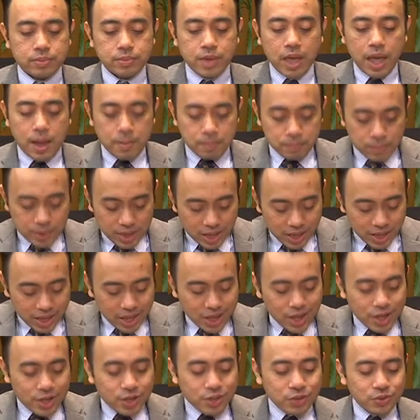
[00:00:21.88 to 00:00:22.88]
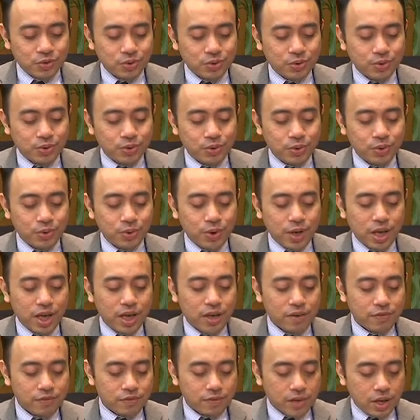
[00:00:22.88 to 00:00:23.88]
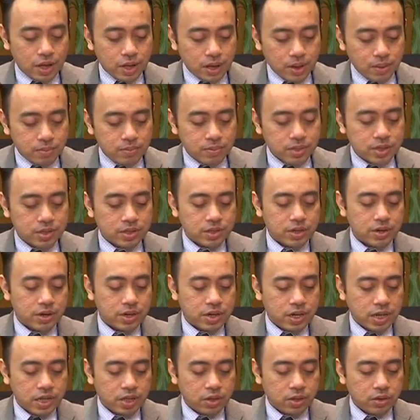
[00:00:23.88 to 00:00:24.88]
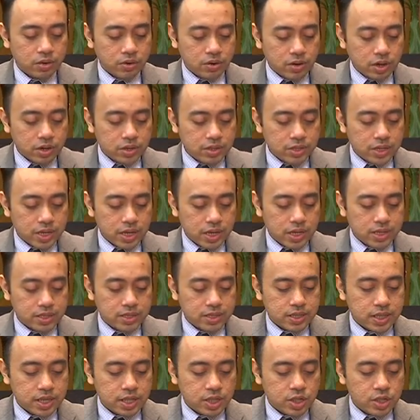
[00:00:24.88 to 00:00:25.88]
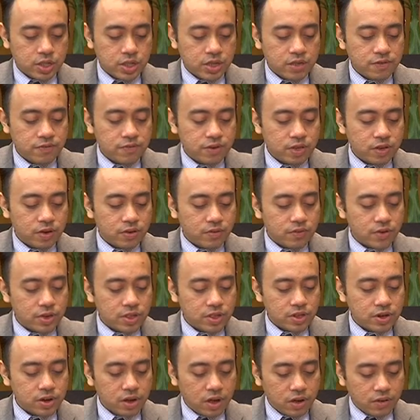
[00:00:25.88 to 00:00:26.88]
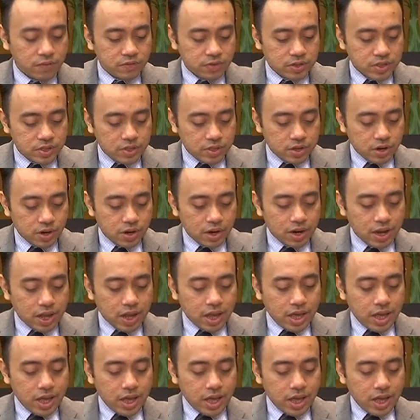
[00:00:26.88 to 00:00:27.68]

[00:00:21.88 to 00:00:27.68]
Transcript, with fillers: happy to have Mr. Neil Cross. He's the Chief Innovation Officer